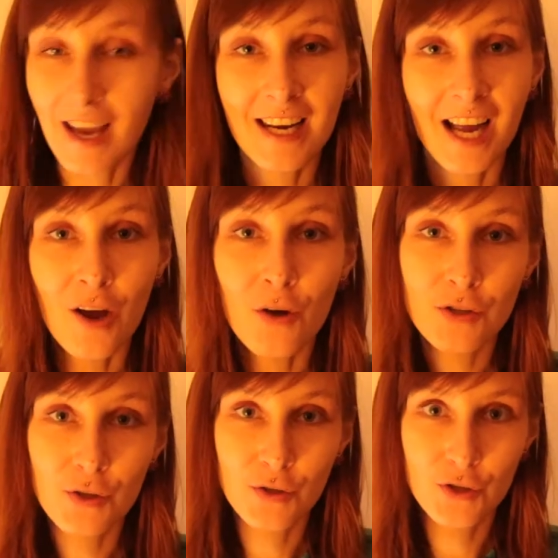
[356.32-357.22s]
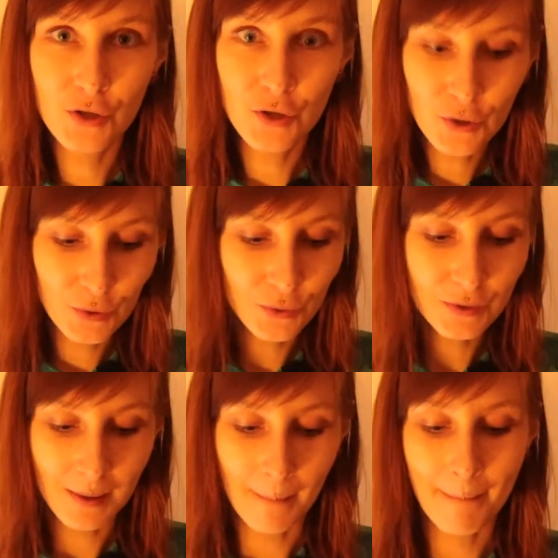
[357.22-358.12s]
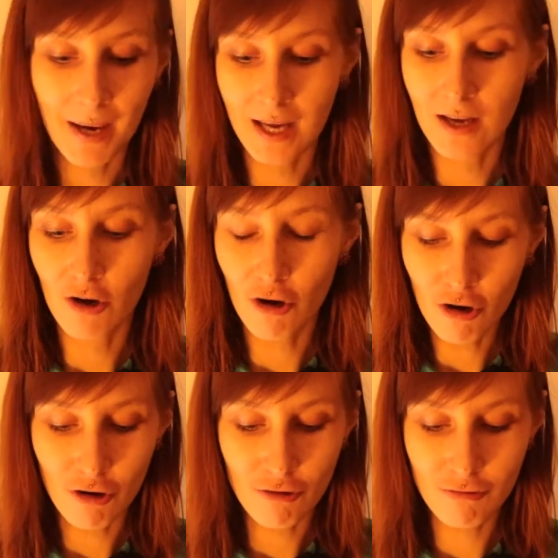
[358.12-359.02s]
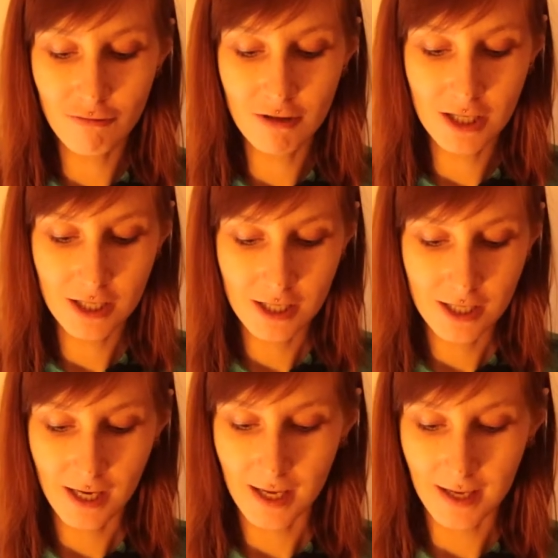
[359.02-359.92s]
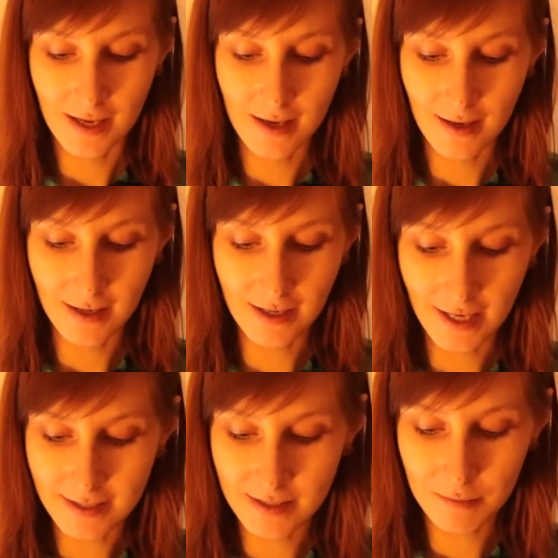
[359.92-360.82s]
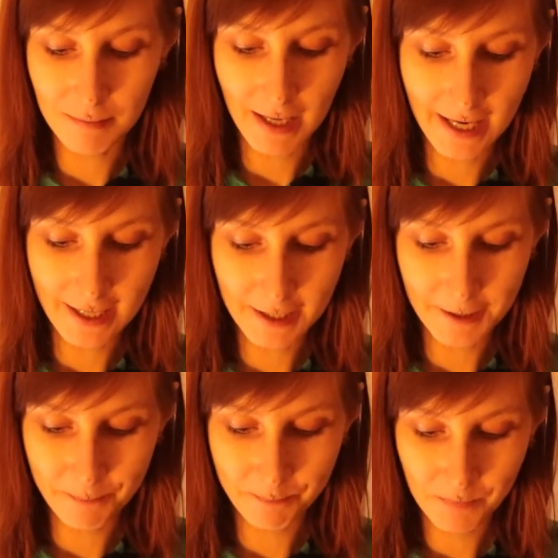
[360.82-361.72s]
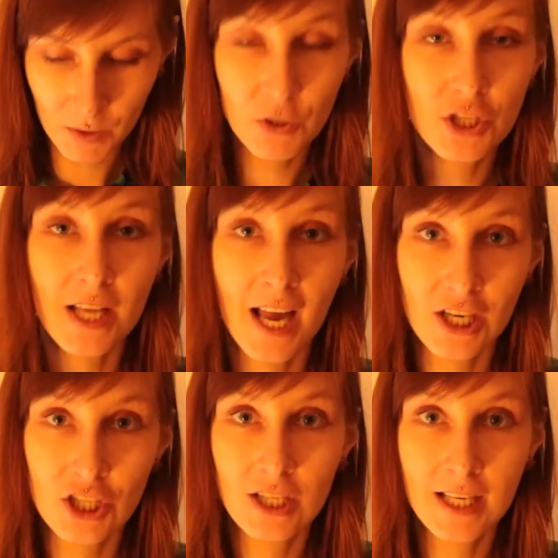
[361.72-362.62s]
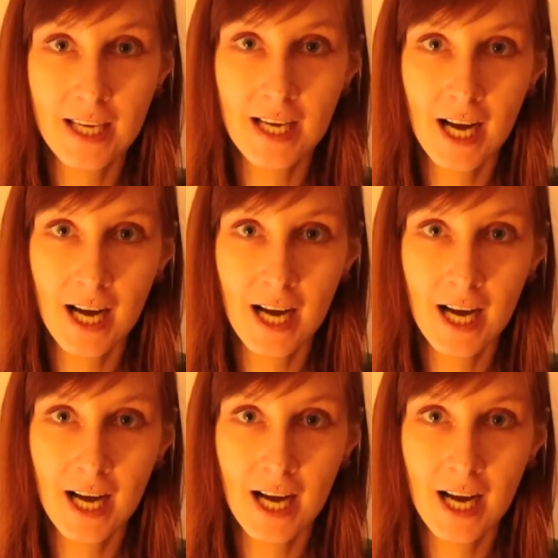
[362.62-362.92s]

And I also sewed my own cotton bag, which is actually